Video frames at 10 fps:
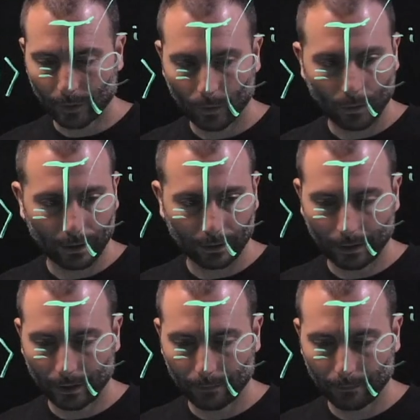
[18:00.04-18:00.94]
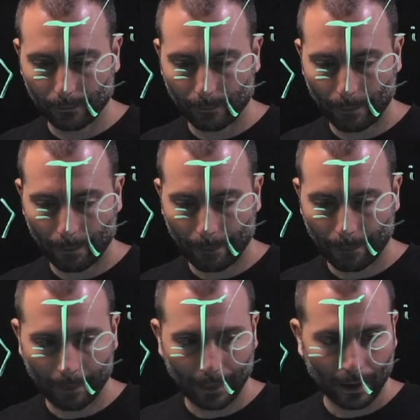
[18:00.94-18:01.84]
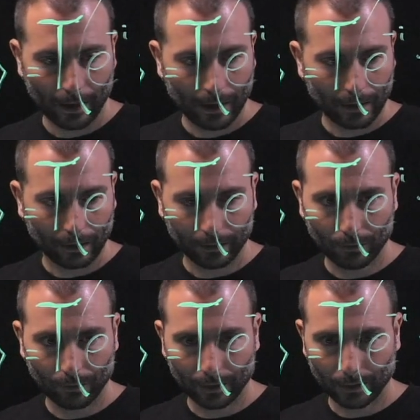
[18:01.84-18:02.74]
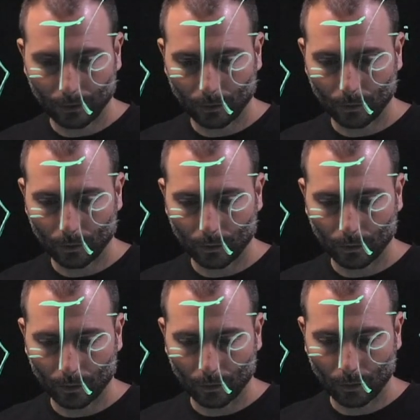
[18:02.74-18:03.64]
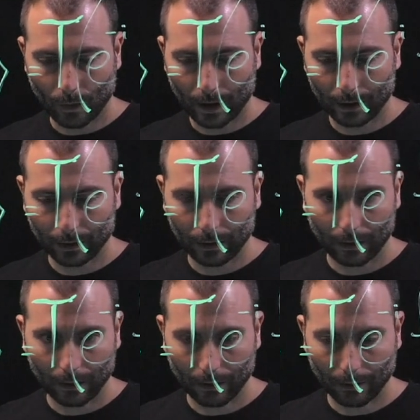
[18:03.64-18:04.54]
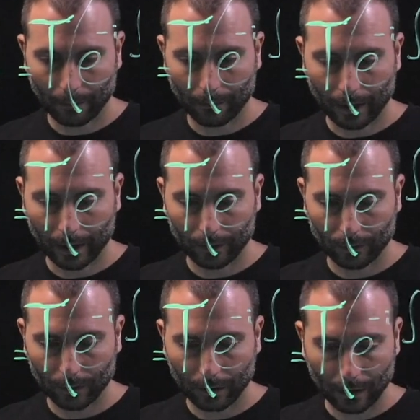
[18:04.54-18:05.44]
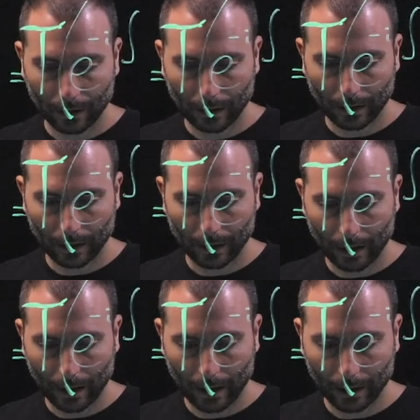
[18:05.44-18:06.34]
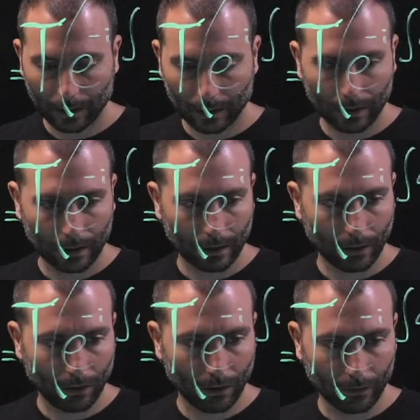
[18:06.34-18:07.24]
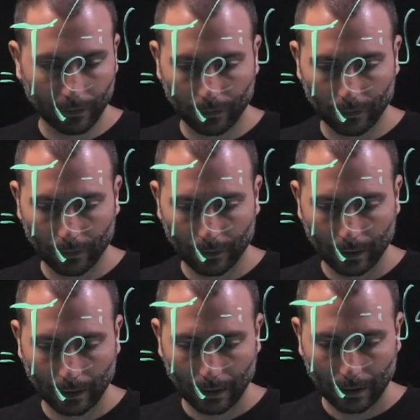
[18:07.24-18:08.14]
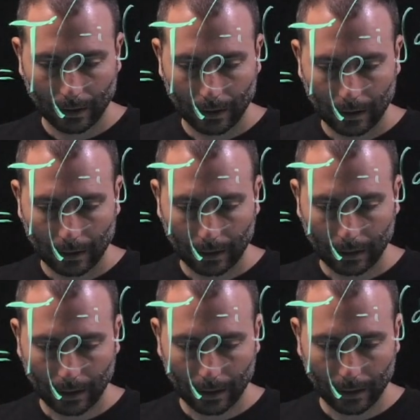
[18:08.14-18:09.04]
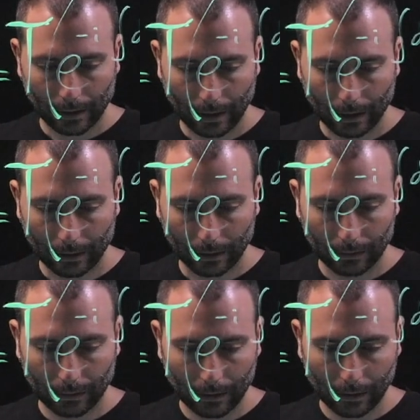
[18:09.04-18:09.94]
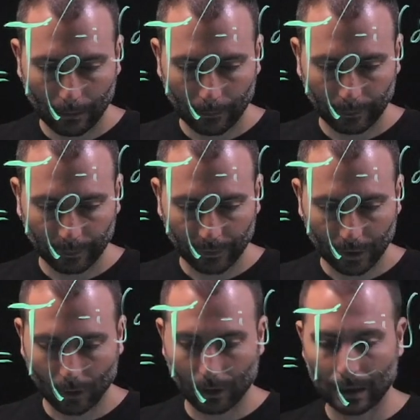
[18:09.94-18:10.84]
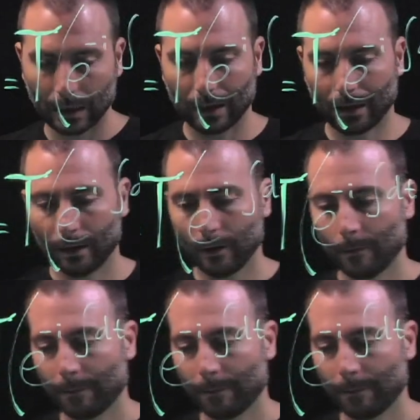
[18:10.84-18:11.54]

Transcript: one term will be 1 minus S of K delta T. So this is the